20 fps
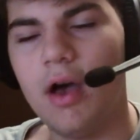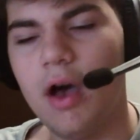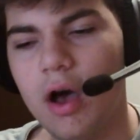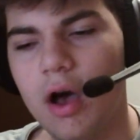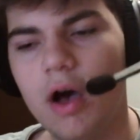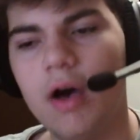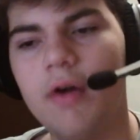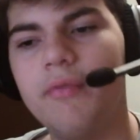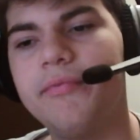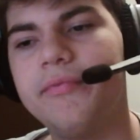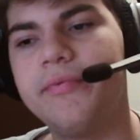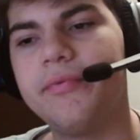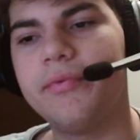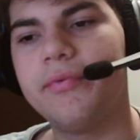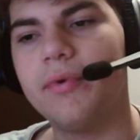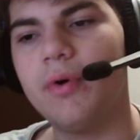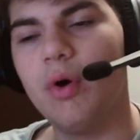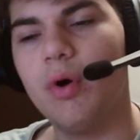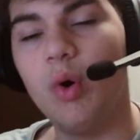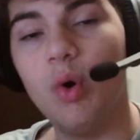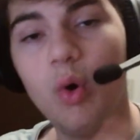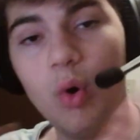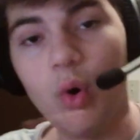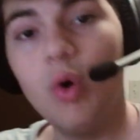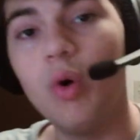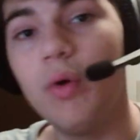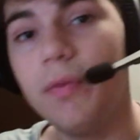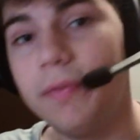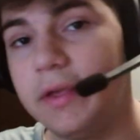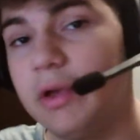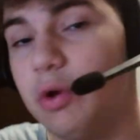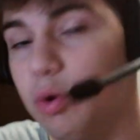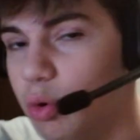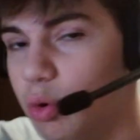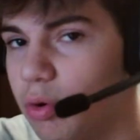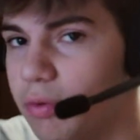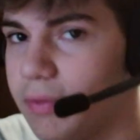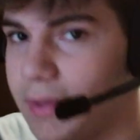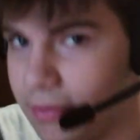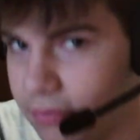of the
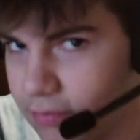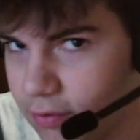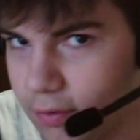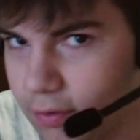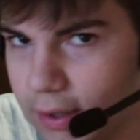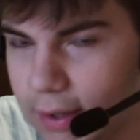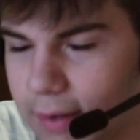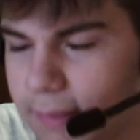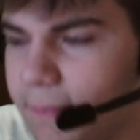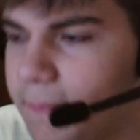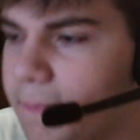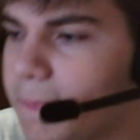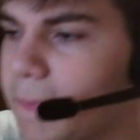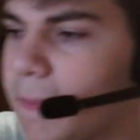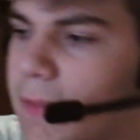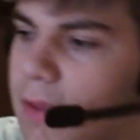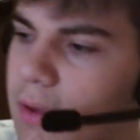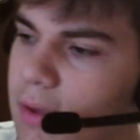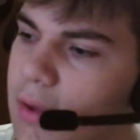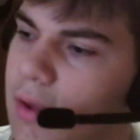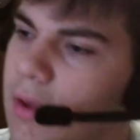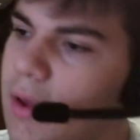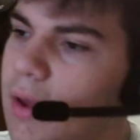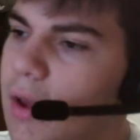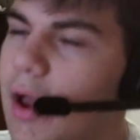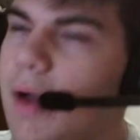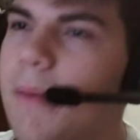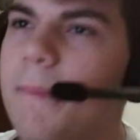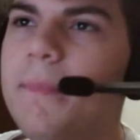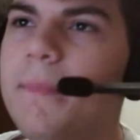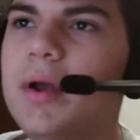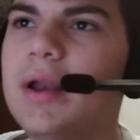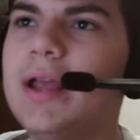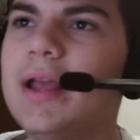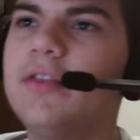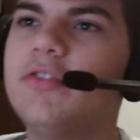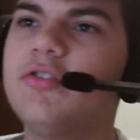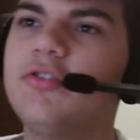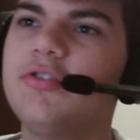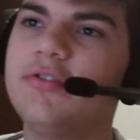old internet, but
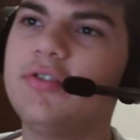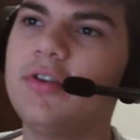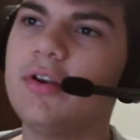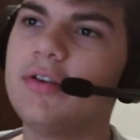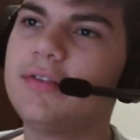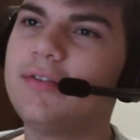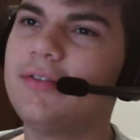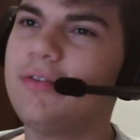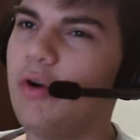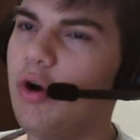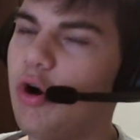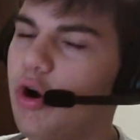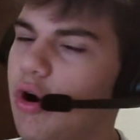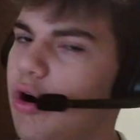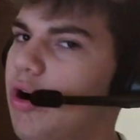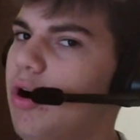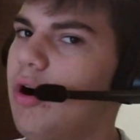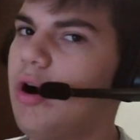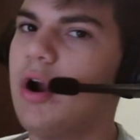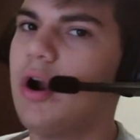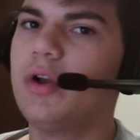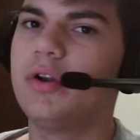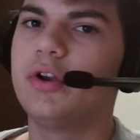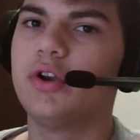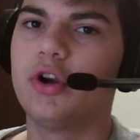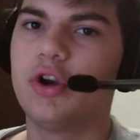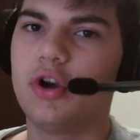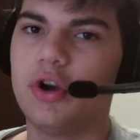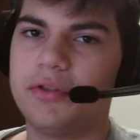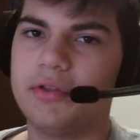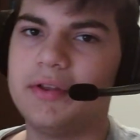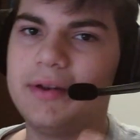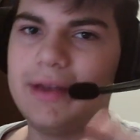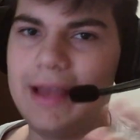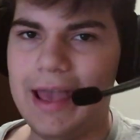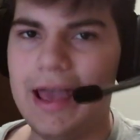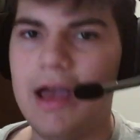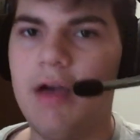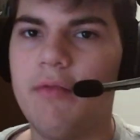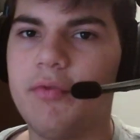it's just harder than
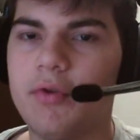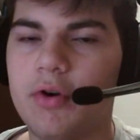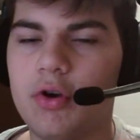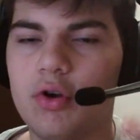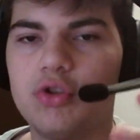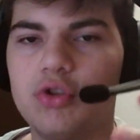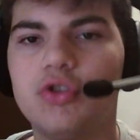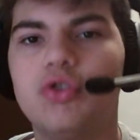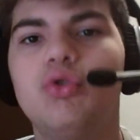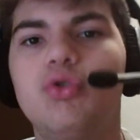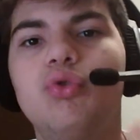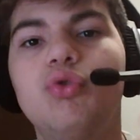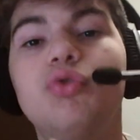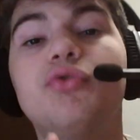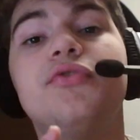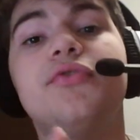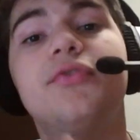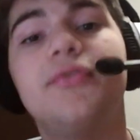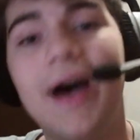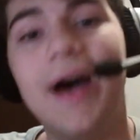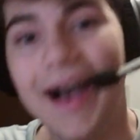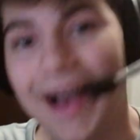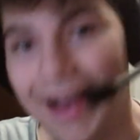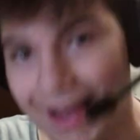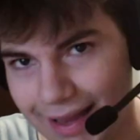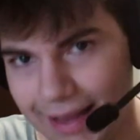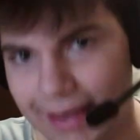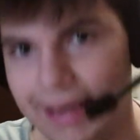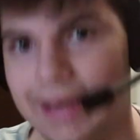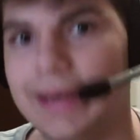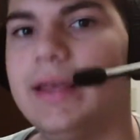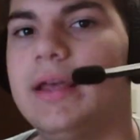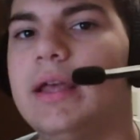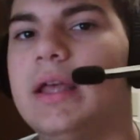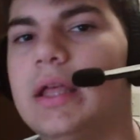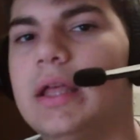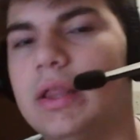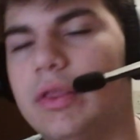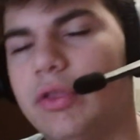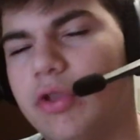ever to find
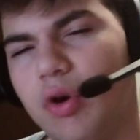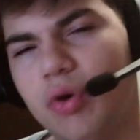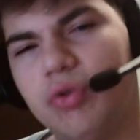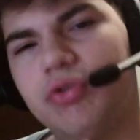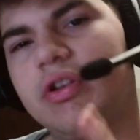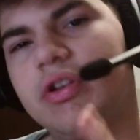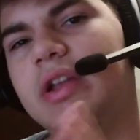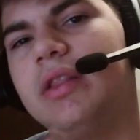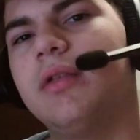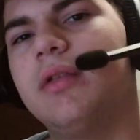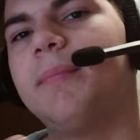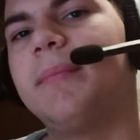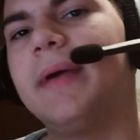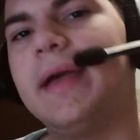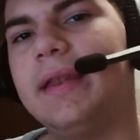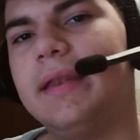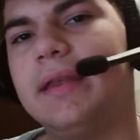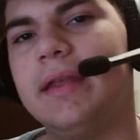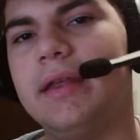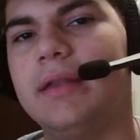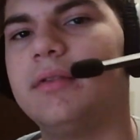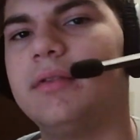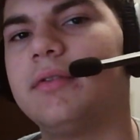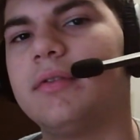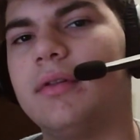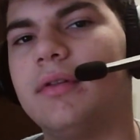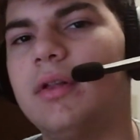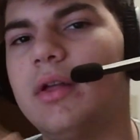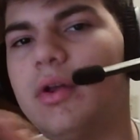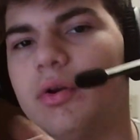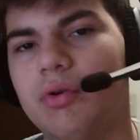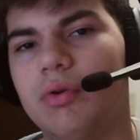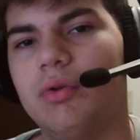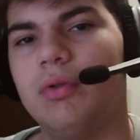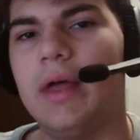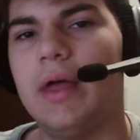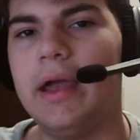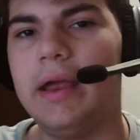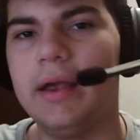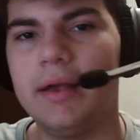those independent little,
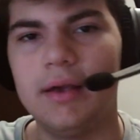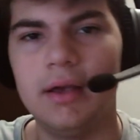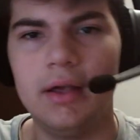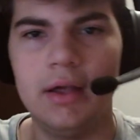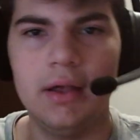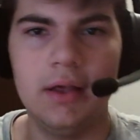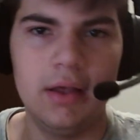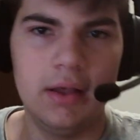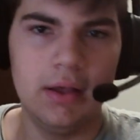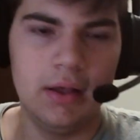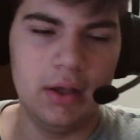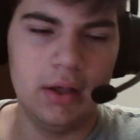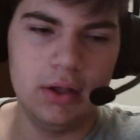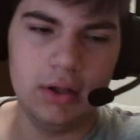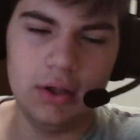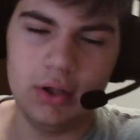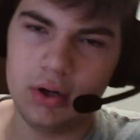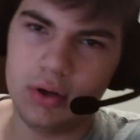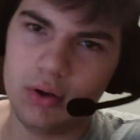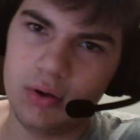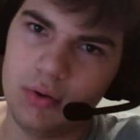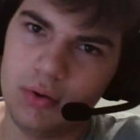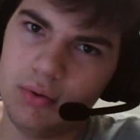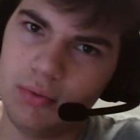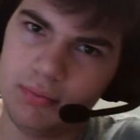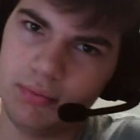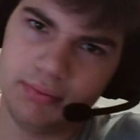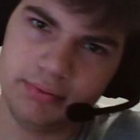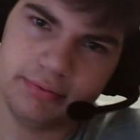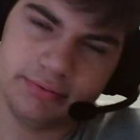like, the